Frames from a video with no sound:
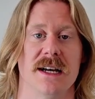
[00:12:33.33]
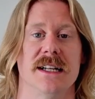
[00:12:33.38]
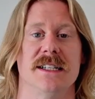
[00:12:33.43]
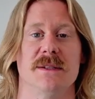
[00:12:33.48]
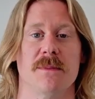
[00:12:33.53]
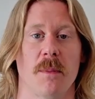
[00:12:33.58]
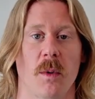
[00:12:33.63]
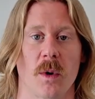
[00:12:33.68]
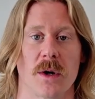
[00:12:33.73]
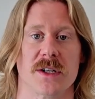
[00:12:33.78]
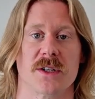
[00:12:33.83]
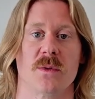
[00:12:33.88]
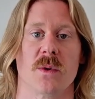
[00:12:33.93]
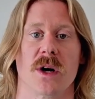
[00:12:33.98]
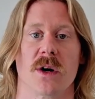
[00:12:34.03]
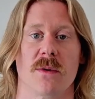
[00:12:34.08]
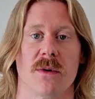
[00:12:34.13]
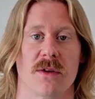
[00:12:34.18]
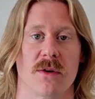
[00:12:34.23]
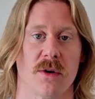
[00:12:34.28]
It's important to
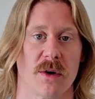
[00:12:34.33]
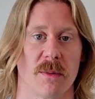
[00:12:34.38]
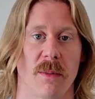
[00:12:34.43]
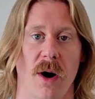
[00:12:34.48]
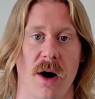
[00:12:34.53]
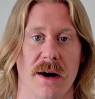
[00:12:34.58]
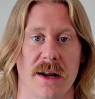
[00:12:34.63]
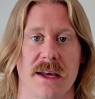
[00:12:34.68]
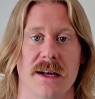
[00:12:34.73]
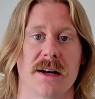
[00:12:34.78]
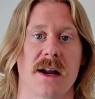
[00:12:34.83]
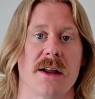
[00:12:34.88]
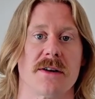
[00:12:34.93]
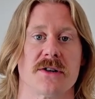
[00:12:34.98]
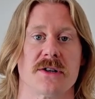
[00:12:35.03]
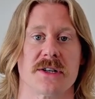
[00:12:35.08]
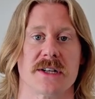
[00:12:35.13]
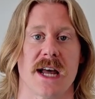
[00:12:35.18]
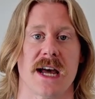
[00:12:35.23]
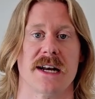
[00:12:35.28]
work with your body and
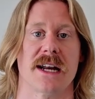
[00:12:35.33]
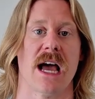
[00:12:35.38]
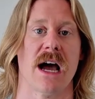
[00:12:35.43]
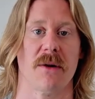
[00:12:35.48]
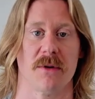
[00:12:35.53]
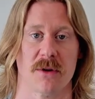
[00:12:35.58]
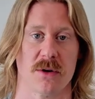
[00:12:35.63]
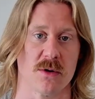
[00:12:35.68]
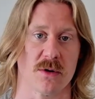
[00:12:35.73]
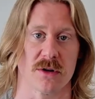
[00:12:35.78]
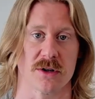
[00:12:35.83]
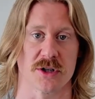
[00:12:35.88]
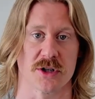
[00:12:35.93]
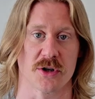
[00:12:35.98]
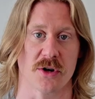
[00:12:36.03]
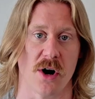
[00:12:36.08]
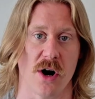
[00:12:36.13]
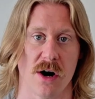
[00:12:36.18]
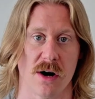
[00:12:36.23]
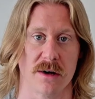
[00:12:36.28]
understand how you're
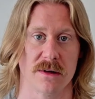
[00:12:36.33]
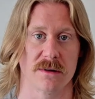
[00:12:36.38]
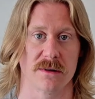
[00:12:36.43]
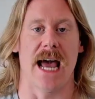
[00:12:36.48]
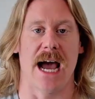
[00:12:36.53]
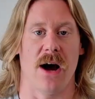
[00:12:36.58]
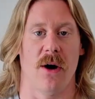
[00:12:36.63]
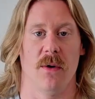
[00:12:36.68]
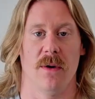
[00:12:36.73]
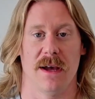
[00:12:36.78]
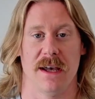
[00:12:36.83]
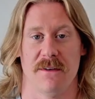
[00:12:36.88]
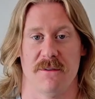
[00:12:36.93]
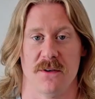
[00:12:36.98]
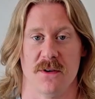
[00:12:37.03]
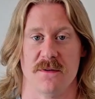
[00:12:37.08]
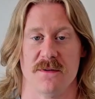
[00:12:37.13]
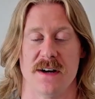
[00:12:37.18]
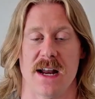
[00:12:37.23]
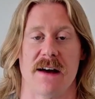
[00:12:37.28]
strong. Now, if
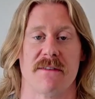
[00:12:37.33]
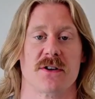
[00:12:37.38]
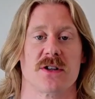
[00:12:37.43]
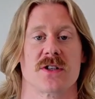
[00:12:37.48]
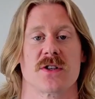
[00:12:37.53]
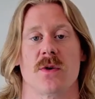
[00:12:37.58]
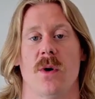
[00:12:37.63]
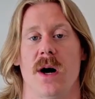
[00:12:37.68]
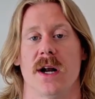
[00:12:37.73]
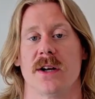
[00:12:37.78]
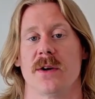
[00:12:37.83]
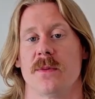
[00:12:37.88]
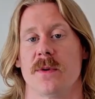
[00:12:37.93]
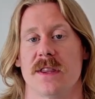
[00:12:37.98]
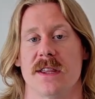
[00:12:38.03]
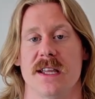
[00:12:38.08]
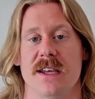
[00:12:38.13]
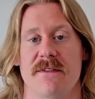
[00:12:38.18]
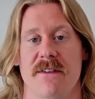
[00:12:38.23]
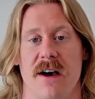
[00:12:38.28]
you've never squatted
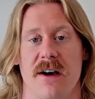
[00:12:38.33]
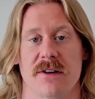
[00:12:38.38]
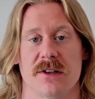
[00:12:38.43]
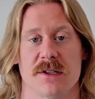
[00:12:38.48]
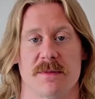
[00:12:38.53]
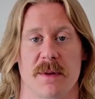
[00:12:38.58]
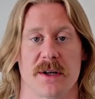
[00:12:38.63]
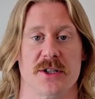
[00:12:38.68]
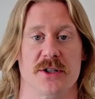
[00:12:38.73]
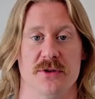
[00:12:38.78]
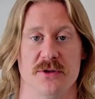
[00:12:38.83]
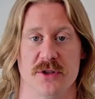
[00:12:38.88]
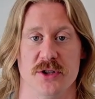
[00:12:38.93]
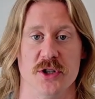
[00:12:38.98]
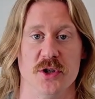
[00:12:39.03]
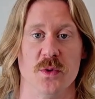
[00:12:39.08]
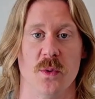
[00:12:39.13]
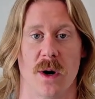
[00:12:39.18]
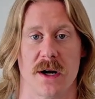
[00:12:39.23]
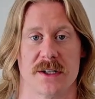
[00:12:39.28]
with knee valgus, but you
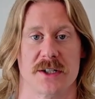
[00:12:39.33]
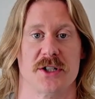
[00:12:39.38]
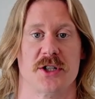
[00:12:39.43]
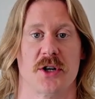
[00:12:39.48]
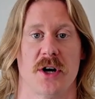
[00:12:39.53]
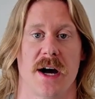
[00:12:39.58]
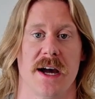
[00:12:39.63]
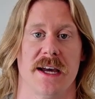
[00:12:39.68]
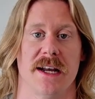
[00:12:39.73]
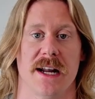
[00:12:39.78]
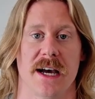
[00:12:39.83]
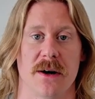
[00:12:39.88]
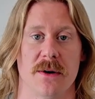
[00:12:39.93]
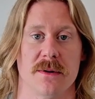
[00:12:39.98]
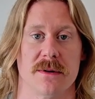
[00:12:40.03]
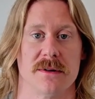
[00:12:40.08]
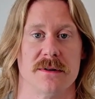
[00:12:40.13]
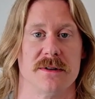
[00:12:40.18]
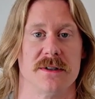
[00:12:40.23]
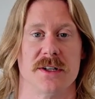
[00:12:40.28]
do want to try it
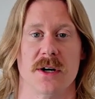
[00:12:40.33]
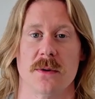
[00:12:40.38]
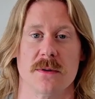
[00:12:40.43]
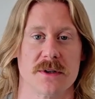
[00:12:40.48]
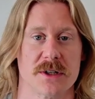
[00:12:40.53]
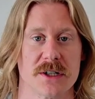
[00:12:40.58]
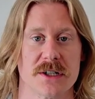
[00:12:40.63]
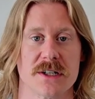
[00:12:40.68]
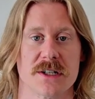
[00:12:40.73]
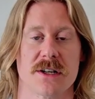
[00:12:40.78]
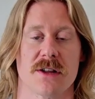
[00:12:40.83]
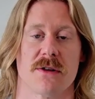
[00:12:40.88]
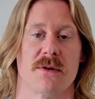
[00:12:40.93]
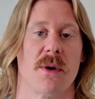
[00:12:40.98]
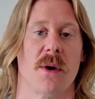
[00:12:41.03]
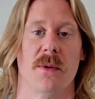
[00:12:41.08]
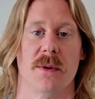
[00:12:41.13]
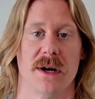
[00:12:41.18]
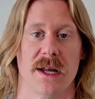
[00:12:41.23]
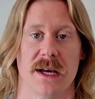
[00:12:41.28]
out, don't just
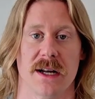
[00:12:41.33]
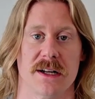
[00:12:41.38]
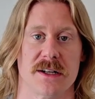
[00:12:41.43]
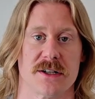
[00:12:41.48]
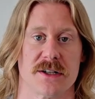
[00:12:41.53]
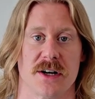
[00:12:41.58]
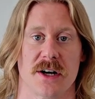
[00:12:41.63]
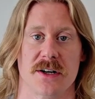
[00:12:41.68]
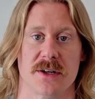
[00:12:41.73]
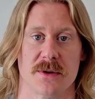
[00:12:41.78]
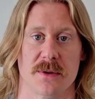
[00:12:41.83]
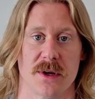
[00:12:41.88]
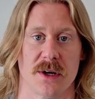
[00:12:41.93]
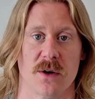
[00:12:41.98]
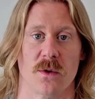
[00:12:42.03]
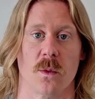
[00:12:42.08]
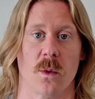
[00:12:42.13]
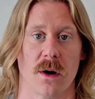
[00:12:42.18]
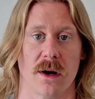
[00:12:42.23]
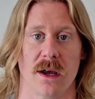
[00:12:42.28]
throw it in and start doing
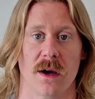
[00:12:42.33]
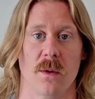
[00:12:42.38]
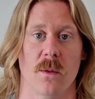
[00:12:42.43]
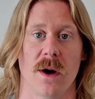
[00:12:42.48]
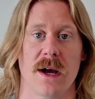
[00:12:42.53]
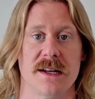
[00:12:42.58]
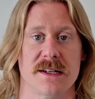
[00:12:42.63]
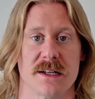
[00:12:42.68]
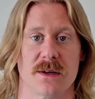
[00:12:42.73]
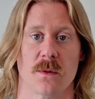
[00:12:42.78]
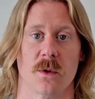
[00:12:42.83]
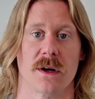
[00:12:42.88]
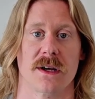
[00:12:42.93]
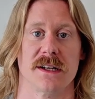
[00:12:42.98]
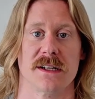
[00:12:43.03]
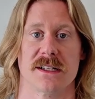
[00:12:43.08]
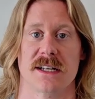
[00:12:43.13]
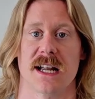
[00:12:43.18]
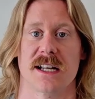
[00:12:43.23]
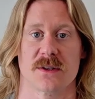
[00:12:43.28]
your working weights and
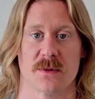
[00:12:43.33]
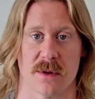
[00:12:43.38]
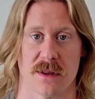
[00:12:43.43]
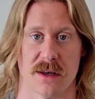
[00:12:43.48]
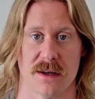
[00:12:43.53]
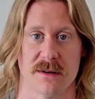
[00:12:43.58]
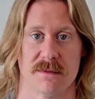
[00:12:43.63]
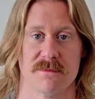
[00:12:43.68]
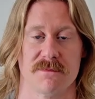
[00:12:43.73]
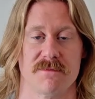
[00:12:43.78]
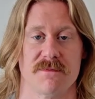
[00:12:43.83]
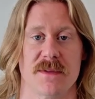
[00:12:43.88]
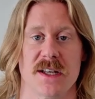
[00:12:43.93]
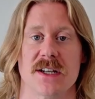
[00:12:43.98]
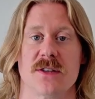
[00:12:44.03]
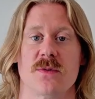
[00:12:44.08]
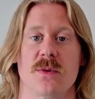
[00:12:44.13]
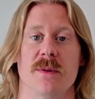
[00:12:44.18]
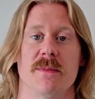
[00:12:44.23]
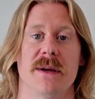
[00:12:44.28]
working sets with it.
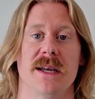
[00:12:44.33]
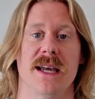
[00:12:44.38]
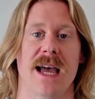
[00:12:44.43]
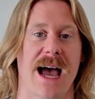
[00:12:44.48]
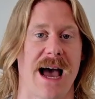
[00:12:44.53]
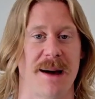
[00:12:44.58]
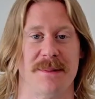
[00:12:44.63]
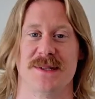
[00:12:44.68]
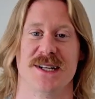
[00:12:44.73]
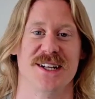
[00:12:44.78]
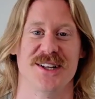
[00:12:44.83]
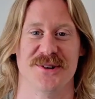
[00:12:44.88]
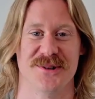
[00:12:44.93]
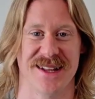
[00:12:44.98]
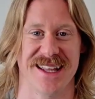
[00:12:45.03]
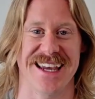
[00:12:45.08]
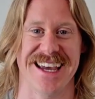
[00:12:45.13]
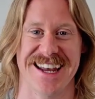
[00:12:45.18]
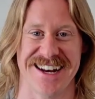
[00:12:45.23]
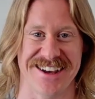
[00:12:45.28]
This would be
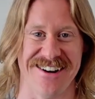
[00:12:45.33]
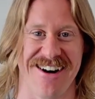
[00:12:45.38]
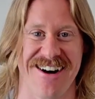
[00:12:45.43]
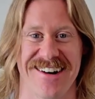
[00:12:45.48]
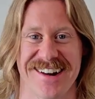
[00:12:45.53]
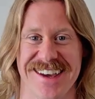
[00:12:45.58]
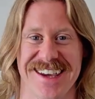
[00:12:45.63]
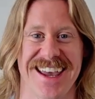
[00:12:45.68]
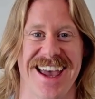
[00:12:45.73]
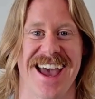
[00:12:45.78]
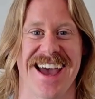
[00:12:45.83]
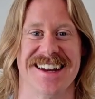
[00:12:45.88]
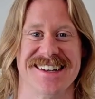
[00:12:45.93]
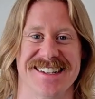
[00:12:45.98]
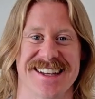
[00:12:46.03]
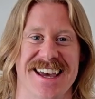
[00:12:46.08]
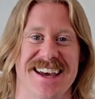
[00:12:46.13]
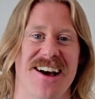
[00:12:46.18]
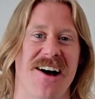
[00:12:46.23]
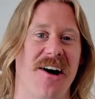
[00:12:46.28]
absolutely idiotic and
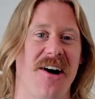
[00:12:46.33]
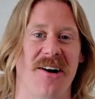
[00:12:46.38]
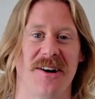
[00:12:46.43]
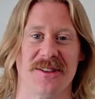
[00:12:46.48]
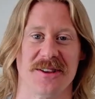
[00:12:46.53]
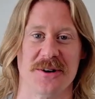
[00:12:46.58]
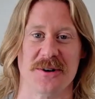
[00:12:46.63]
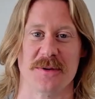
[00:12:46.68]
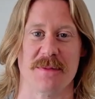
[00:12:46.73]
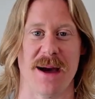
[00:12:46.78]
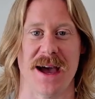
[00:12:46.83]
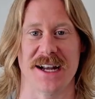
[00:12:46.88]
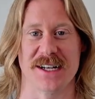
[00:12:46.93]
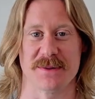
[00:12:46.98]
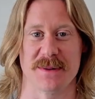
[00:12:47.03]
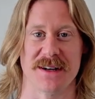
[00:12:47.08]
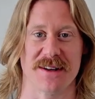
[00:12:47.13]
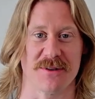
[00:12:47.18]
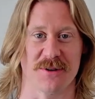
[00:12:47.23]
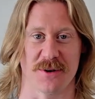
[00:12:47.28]
take all load
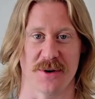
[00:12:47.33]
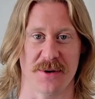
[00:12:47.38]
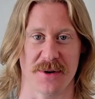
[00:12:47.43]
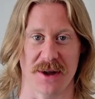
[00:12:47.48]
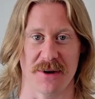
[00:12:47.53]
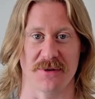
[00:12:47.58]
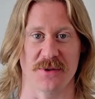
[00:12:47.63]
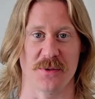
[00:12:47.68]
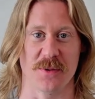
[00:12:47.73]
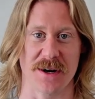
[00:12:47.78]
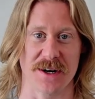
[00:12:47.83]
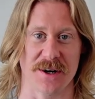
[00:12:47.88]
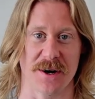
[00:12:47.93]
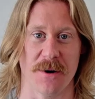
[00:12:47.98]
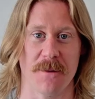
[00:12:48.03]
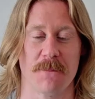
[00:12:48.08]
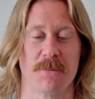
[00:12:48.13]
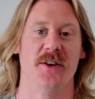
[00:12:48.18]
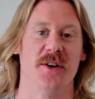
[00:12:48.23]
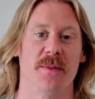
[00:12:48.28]
management and throw it out the
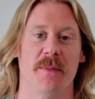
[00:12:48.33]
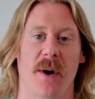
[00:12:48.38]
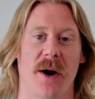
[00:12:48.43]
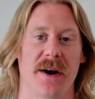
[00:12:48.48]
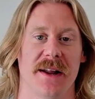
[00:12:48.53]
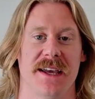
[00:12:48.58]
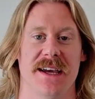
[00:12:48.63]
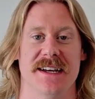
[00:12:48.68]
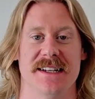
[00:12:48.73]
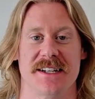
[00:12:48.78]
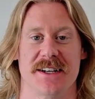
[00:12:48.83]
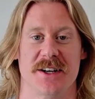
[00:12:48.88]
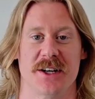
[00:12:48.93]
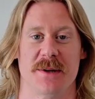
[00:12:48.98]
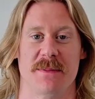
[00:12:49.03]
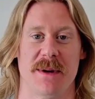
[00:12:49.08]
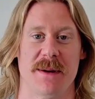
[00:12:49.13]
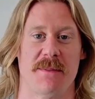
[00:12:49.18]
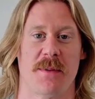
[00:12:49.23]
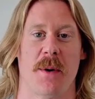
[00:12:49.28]
window. Your body isn't going
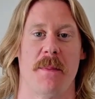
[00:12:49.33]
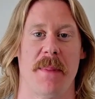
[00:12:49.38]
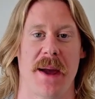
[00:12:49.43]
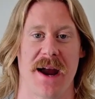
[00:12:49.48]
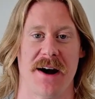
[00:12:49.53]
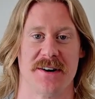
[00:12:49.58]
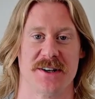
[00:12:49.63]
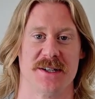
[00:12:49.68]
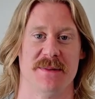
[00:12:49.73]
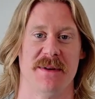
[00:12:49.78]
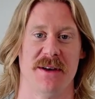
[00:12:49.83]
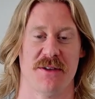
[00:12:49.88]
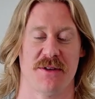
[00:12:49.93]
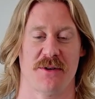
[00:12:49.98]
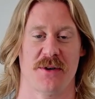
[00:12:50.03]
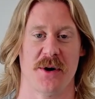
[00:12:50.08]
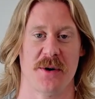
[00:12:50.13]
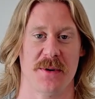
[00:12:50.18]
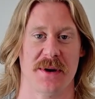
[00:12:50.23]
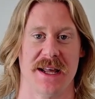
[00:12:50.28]
to be prepared to be
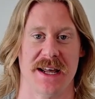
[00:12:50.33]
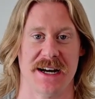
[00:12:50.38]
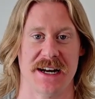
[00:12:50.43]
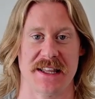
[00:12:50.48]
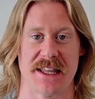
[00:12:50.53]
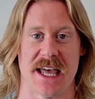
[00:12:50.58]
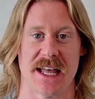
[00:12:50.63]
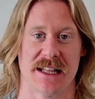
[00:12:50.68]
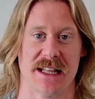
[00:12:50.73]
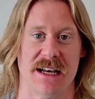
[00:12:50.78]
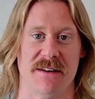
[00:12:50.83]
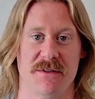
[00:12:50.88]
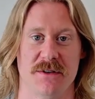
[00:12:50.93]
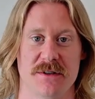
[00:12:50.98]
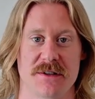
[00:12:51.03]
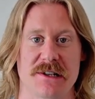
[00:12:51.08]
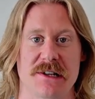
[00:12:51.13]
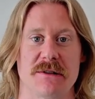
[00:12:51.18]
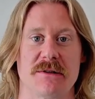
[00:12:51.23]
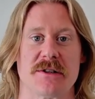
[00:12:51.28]
thrown in at that
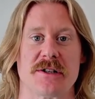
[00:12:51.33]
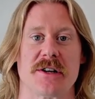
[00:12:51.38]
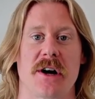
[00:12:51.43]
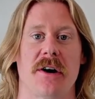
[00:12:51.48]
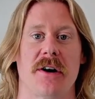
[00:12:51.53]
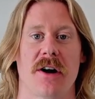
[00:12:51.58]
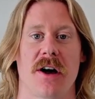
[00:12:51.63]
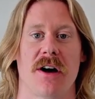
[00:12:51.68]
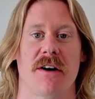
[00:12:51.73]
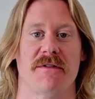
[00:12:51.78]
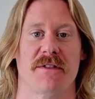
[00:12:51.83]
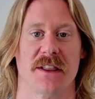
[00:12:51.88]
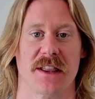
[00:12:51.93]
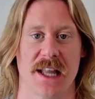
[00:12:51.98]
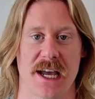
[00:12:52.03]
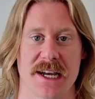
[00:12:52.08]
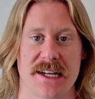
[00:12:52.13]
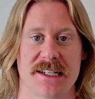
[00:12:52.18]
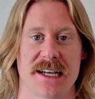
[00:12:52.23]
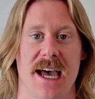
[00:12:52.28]
level, so start off
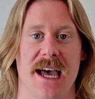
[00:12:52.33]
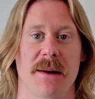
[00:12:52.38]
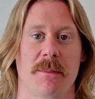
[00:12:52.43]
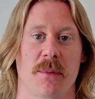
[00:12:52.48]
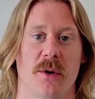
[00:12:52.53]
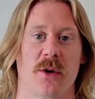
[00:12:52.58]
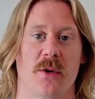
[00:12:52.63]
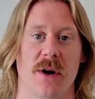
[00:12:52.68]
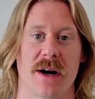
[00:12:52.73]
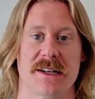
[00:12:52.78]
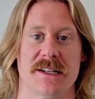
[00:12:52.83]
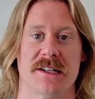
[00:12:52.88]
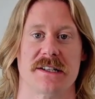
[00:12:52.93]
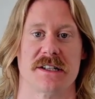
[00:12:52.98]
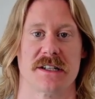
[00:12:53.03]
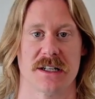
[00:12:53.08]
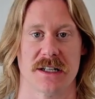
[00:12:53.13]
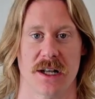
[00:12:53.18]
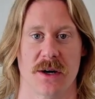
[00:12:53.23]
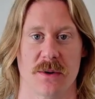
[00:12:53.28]
light and progress it
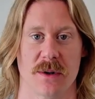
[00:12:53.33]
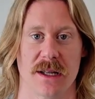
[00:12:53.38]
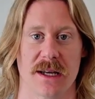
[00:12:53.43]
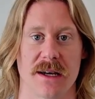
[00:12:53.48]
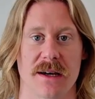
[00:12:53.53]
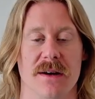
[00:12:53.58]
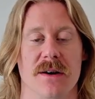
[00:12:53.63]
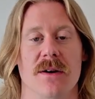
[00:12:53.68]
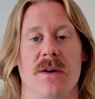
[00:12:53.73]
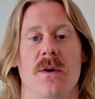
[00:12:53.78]
slowly.